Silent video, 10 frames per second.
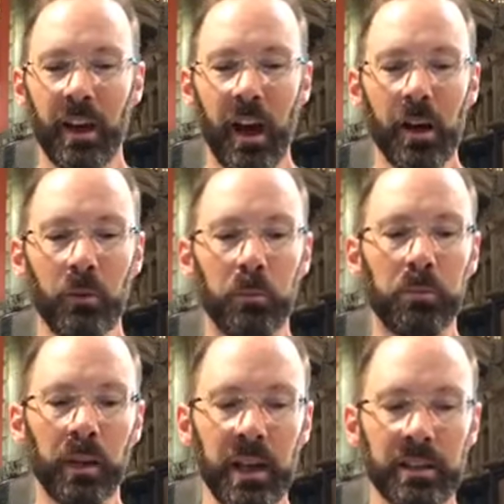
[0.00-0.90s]
I will
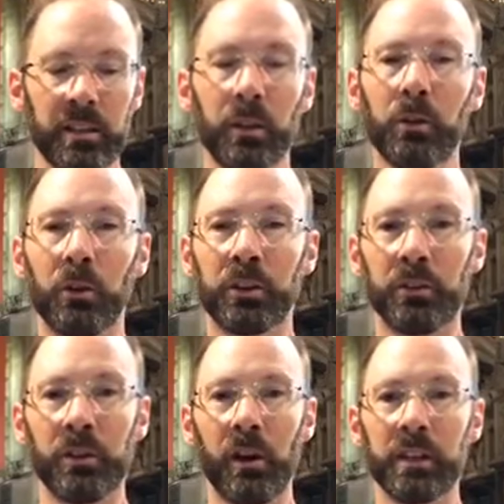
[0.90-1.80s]
bless the Lord
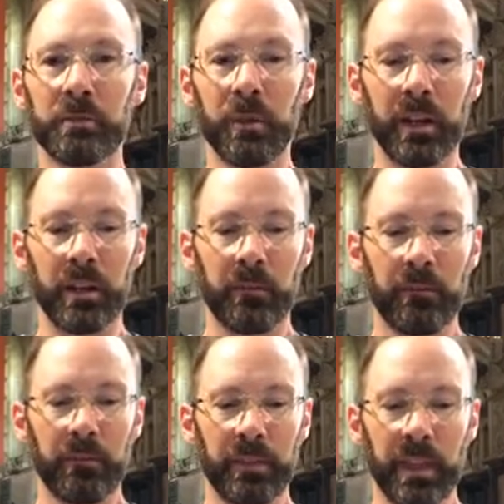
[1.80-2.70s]
who guides me.
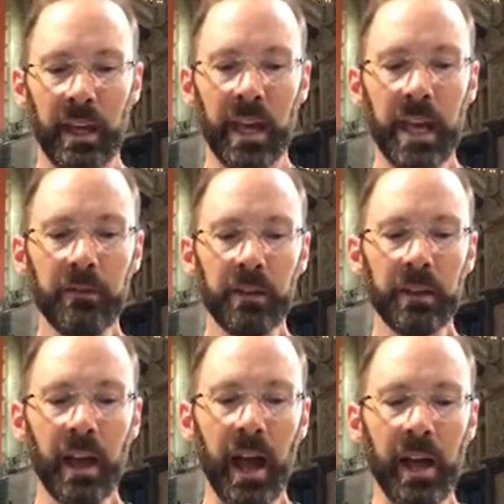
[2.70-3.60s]

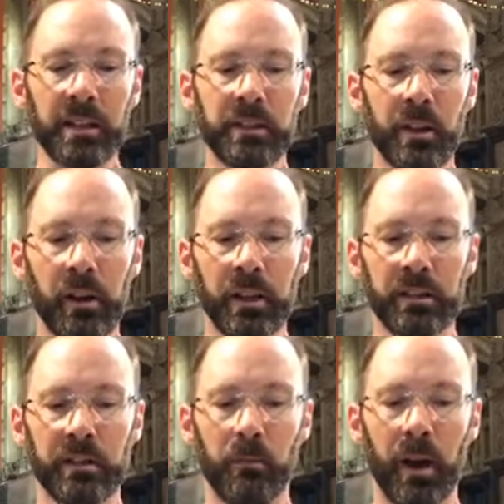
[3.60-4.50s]
Even at
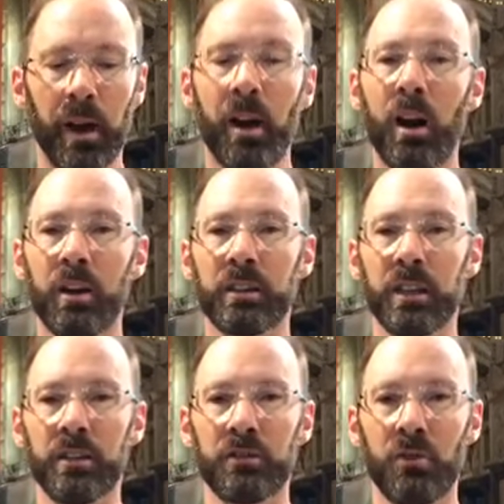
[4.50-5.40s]
night, my heart
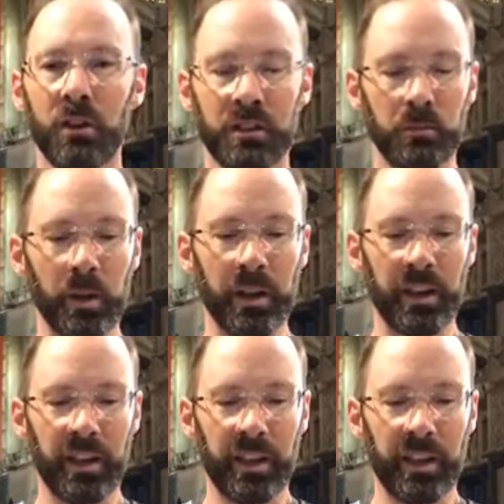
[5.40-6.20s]
instructs me.